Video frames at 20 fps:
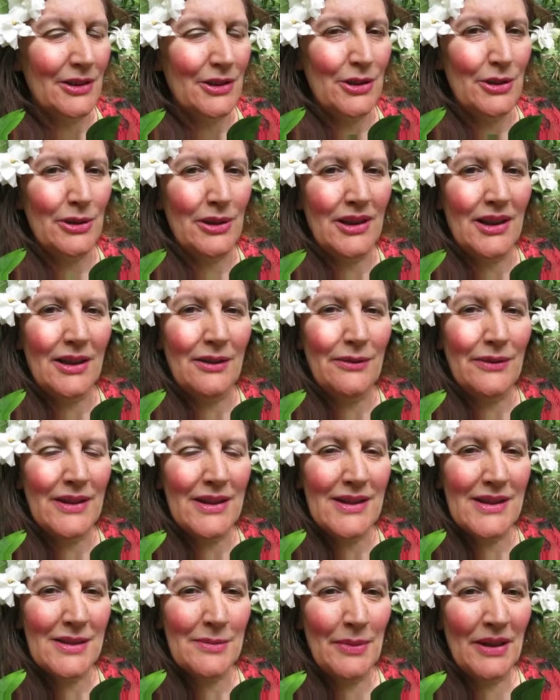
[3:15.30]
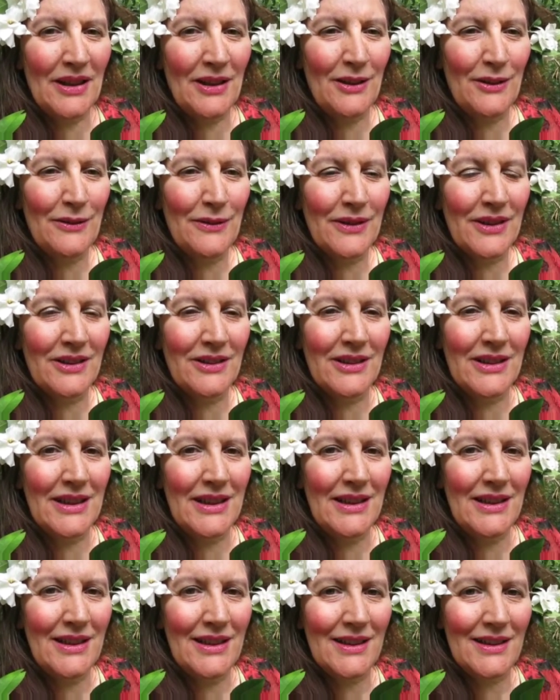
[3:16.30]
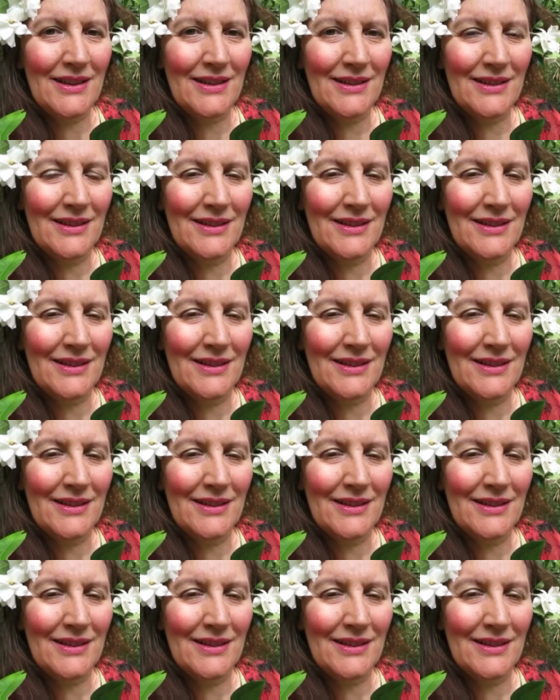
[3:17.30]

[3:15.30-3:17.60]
Do you love the smell of gardenia?